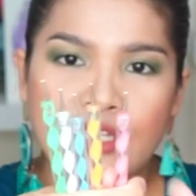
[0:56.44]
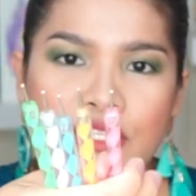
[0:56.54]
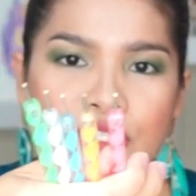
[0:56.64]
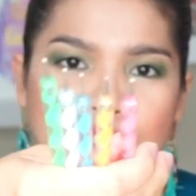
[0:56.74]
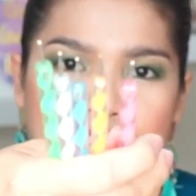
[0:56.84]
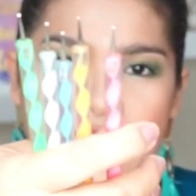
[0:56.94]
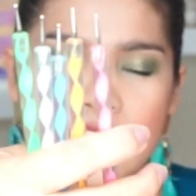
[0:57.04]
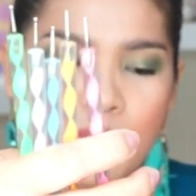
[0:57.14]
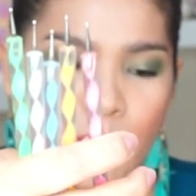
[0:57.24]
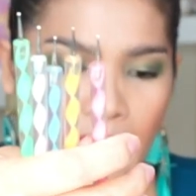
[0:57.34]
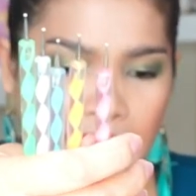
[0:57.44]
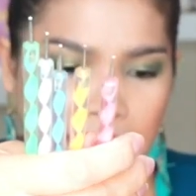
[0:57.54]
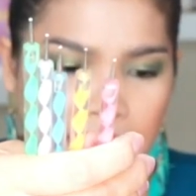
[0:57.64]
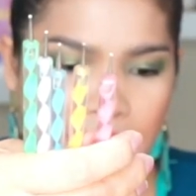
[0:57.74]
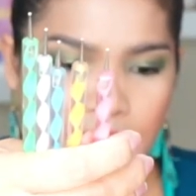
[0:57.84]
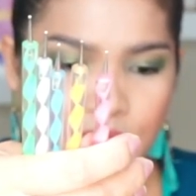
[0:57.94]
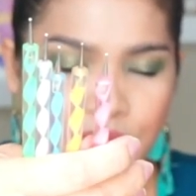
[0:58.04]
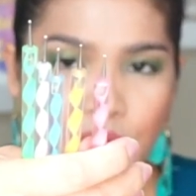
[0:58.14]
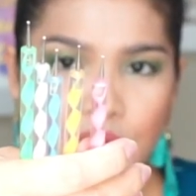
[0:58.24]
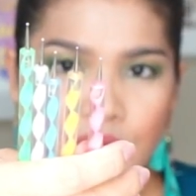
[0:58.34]
So this is mainly
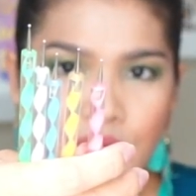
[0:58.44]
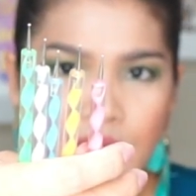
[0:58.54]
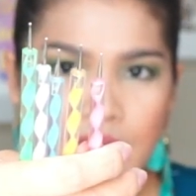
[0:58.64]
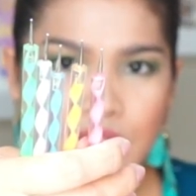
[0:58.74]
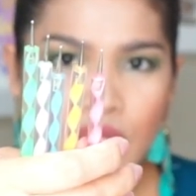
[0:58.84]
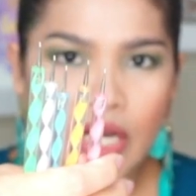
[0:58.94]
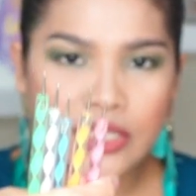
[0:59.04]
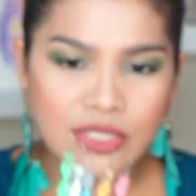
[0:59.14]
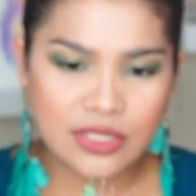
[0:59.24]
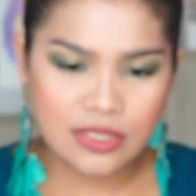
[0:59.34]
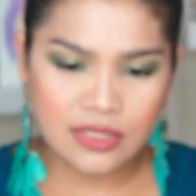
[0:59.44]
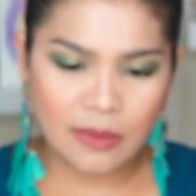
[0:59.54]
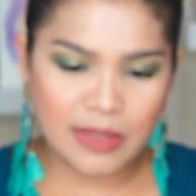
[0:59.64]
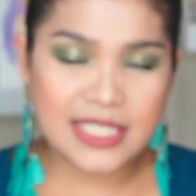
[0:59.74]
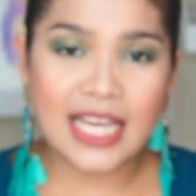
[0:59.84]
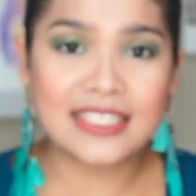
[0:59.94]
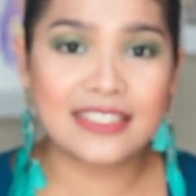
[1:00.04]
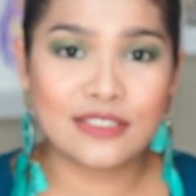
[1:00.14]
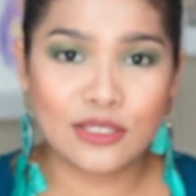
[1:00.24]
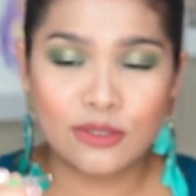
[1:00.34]
for dots. I'm
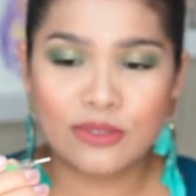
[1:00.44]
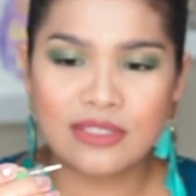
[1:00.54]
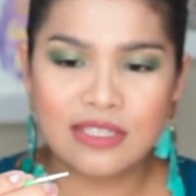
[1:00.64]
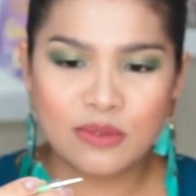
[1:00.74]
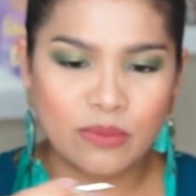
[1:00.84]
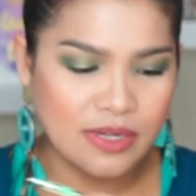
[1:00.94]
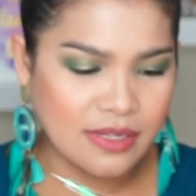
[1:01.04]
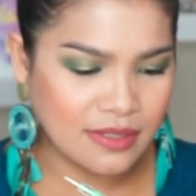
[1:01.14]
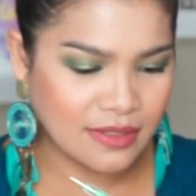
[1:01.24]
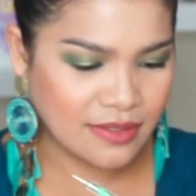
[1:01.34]
excited to use this one.